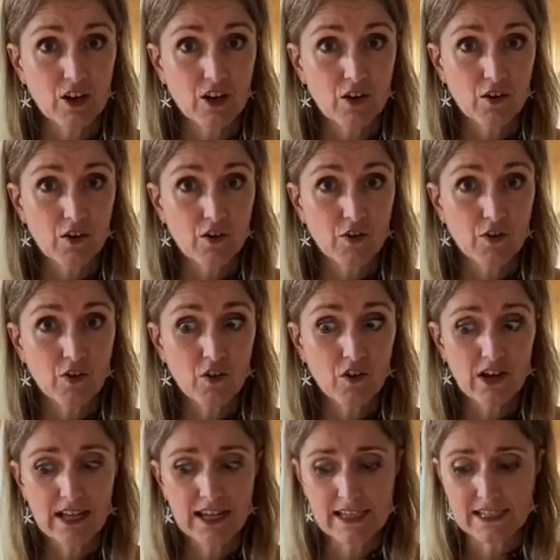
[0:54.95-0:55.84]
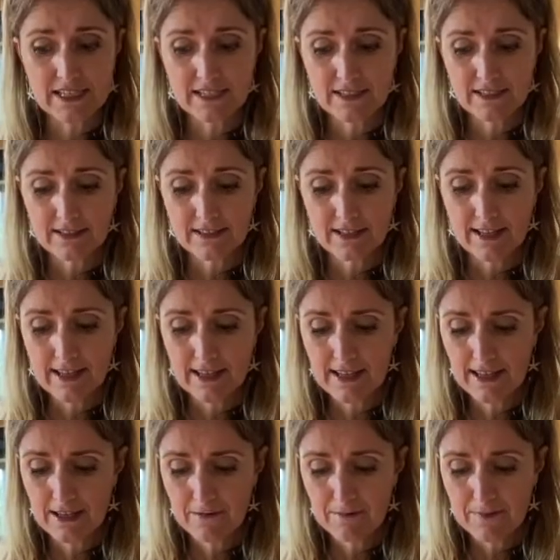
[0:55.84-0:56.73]
solid,
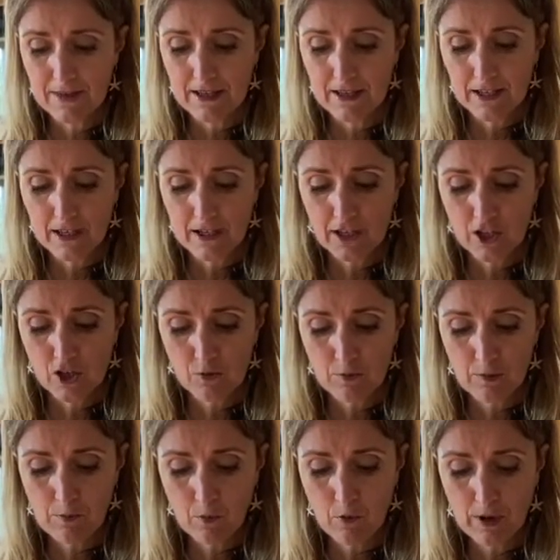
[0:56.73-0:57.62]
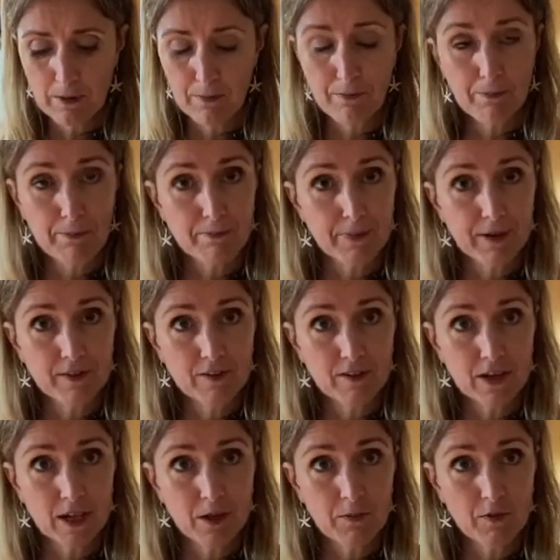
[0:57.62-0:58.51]
hey? And can you remember where butter
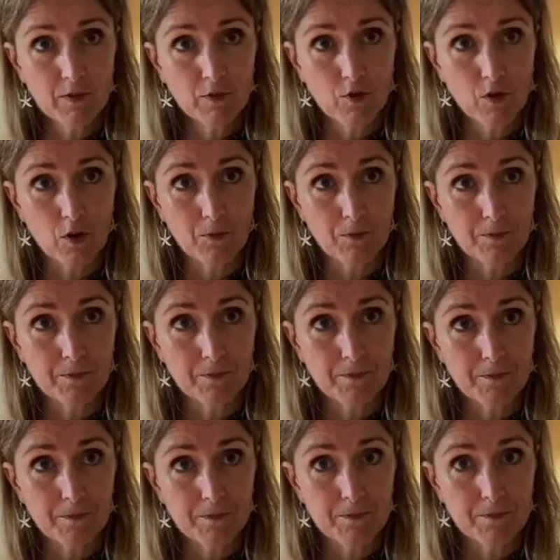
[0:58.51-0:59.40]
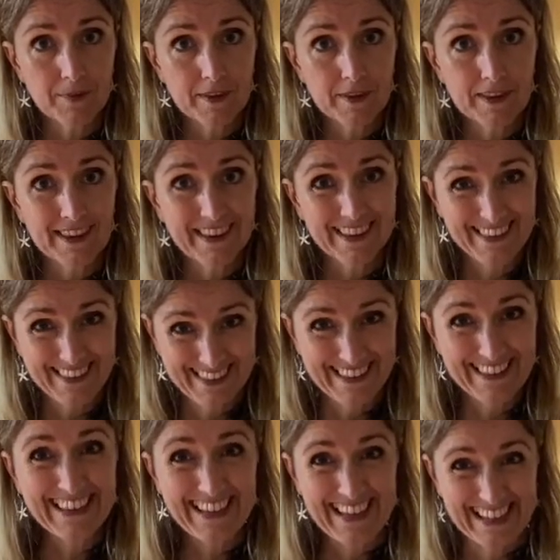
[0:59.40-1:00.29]
comes from?
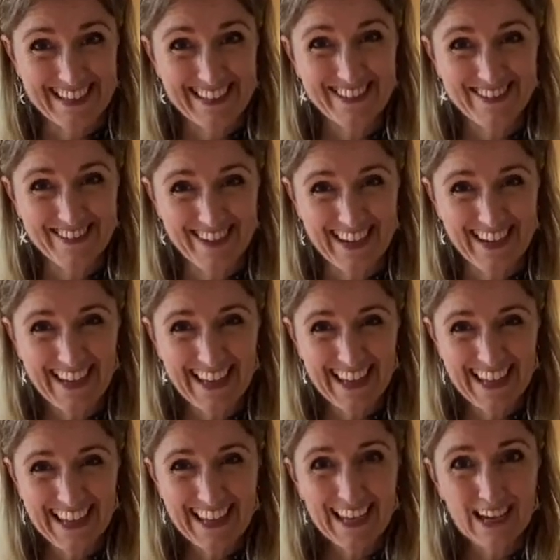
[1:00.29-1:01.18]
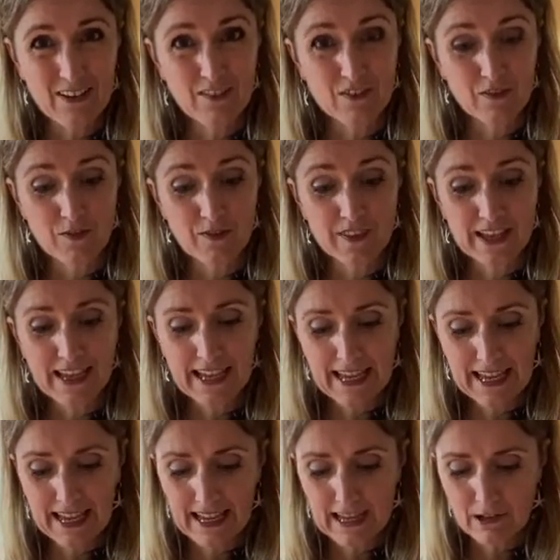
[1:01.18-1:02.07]
That's right, it comes from the
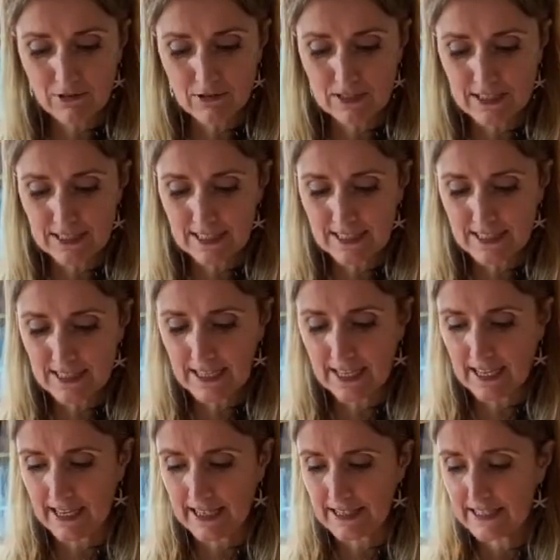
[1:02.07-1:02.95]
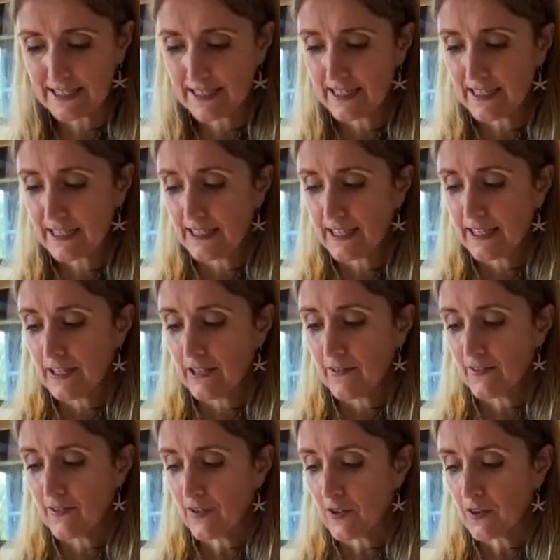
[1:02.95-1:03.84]
cows, doesn't it?
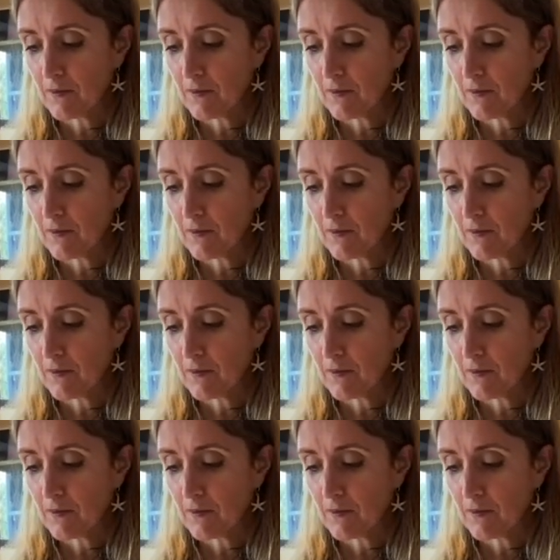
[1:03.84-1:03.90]
So the